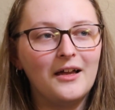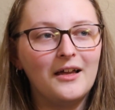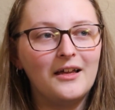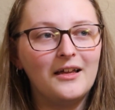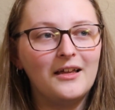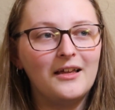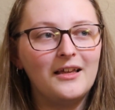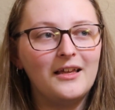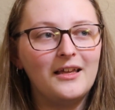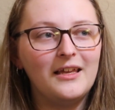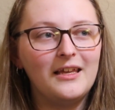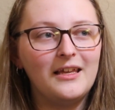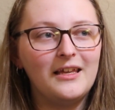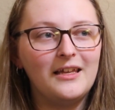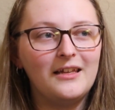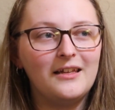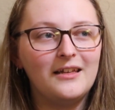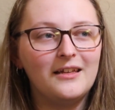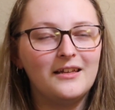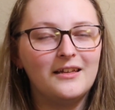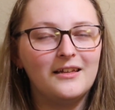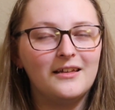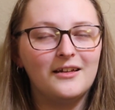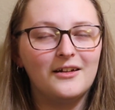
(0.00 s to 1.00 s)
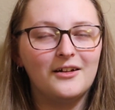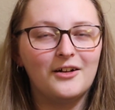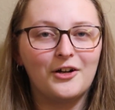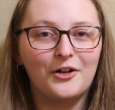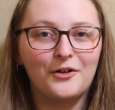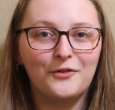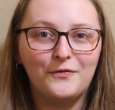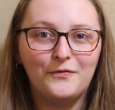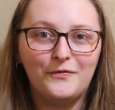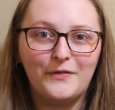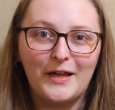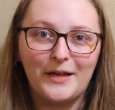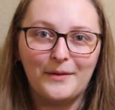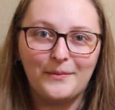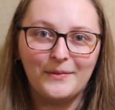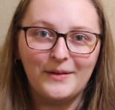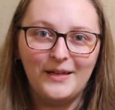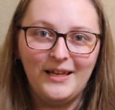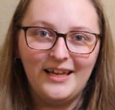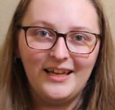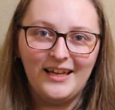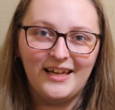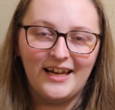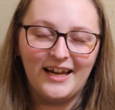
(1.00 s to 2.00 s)
in our
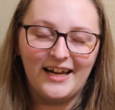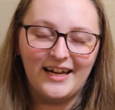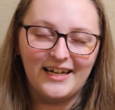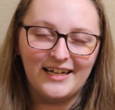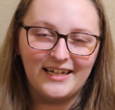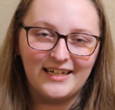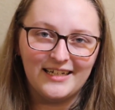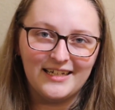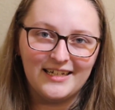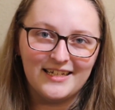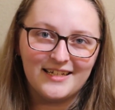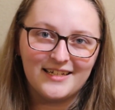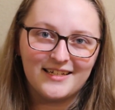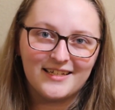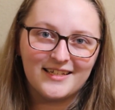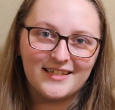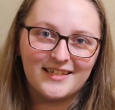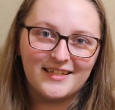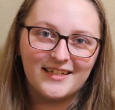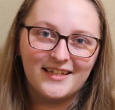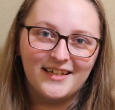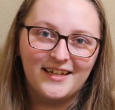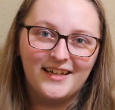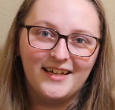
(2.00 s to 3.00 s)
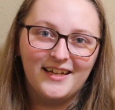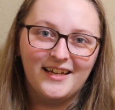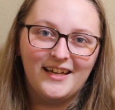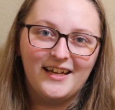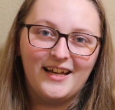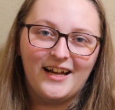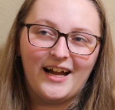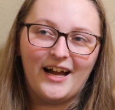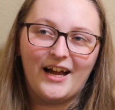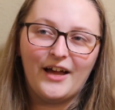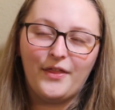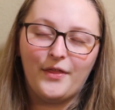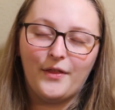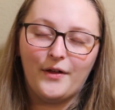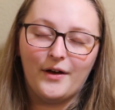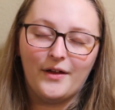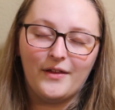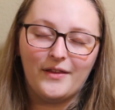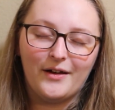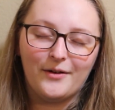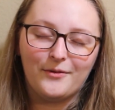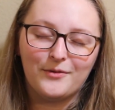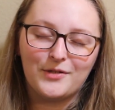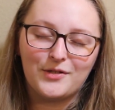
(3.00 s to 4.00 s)
family, and I thought
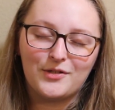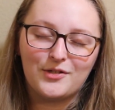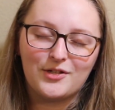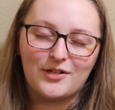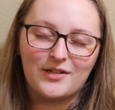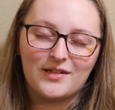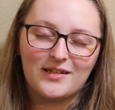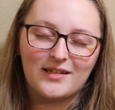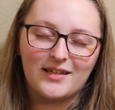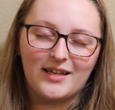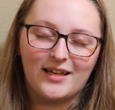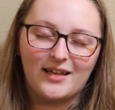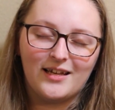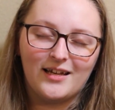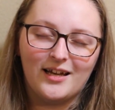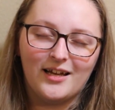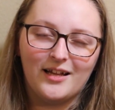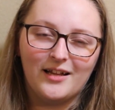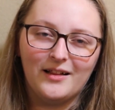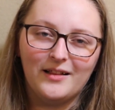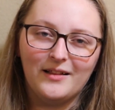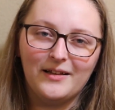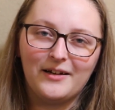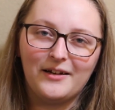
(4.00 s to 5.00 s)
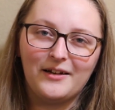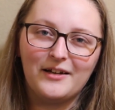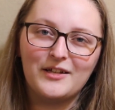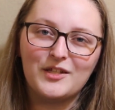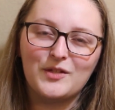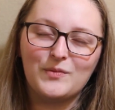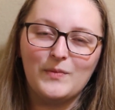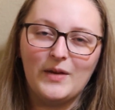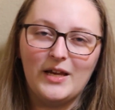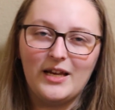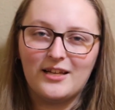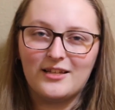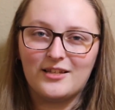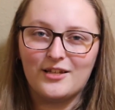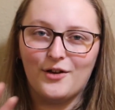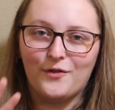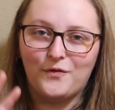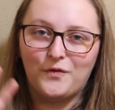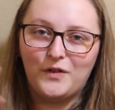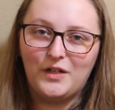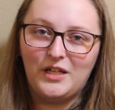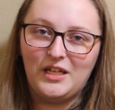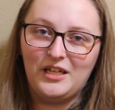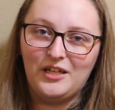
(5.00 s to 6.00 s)
that was just like a hilarious mix of
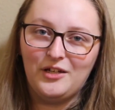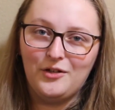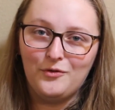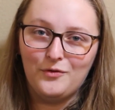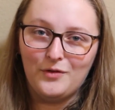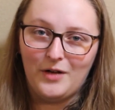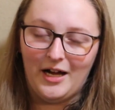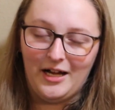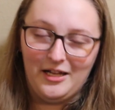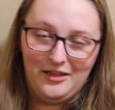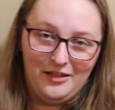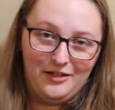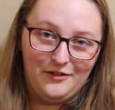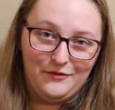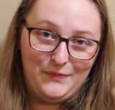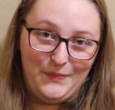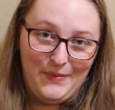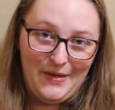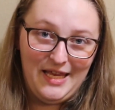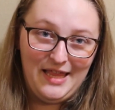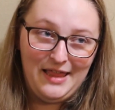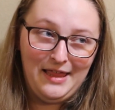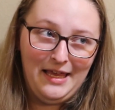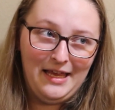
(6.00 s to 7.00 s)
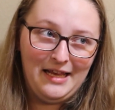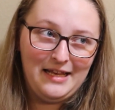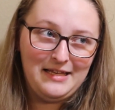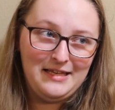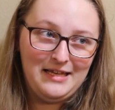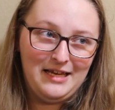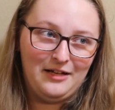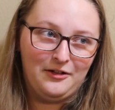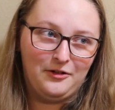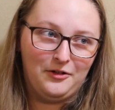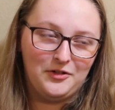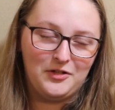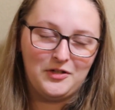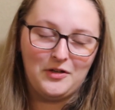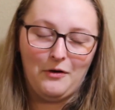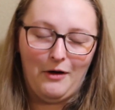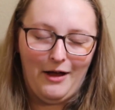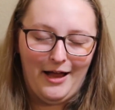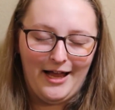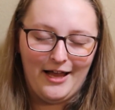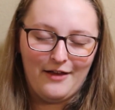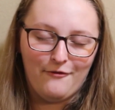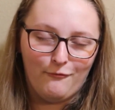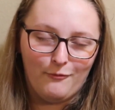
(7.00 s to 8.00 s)
cute I love bee things and also
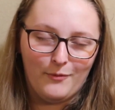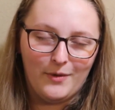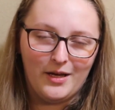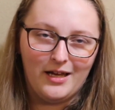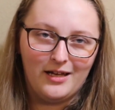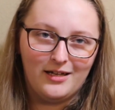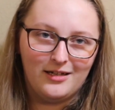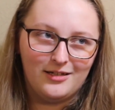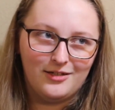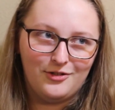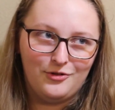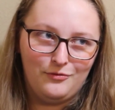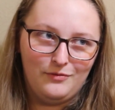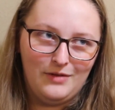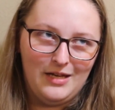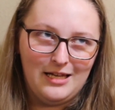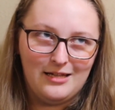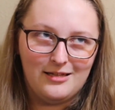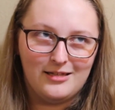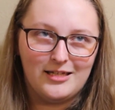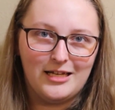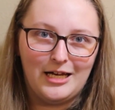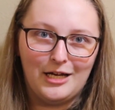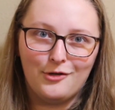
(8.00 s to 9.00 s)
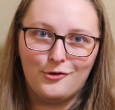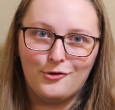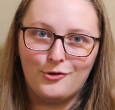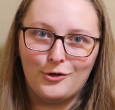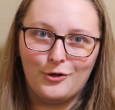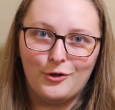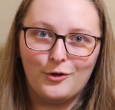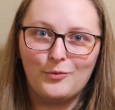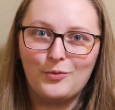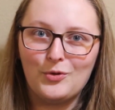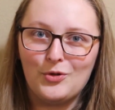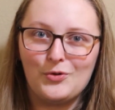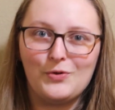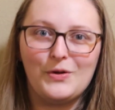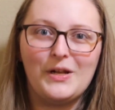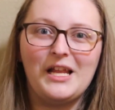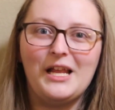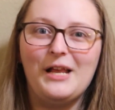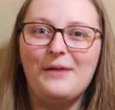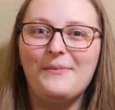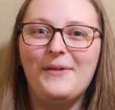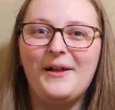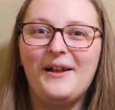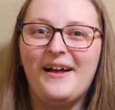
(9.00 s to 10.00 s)
hive mind inside joke between him
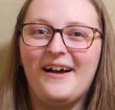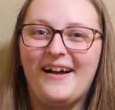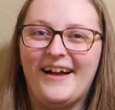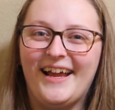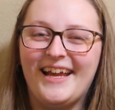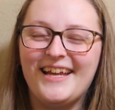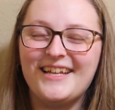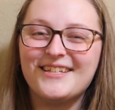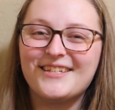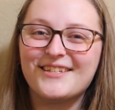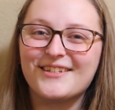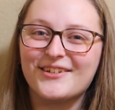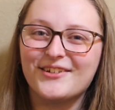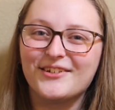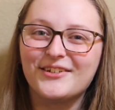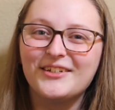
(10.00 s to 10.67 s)
and I. So